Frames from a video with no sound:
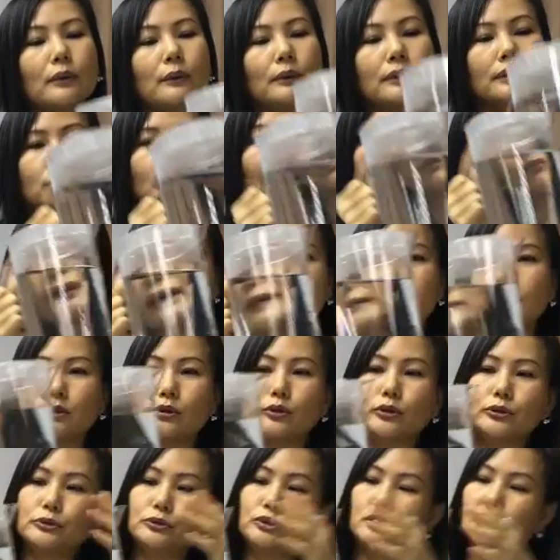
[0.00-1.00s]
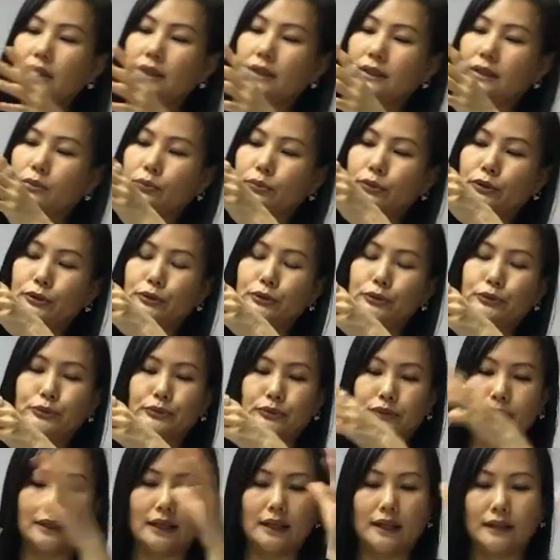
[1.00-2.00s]
our tomato, usually we
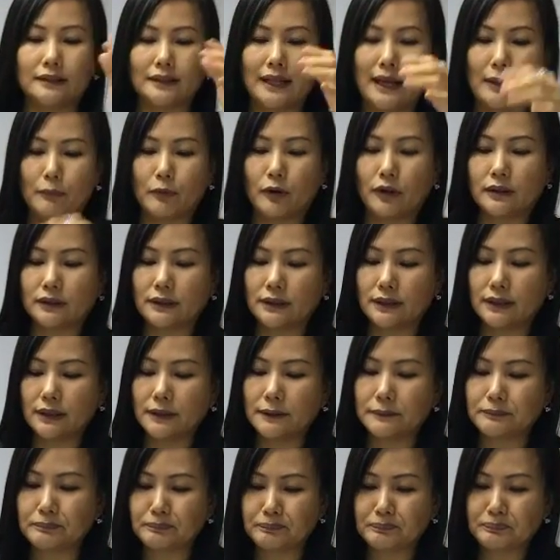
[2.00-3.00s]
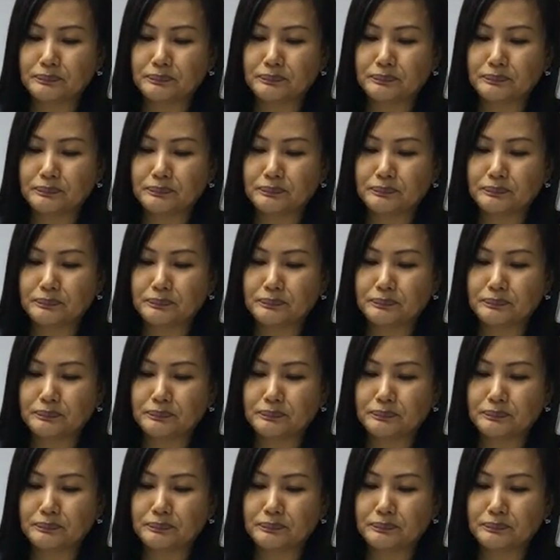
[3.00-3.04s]
use tap water.